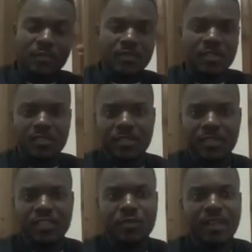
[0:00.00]
this
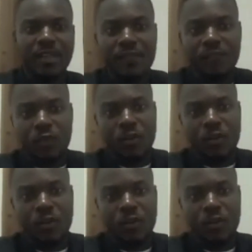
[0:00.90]
gentleman that I follow
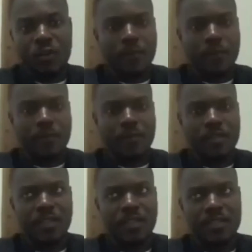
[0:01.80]
on Instagram.
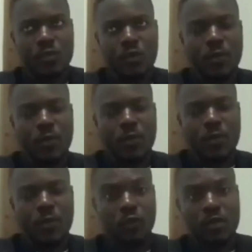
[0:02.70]
He has 1.2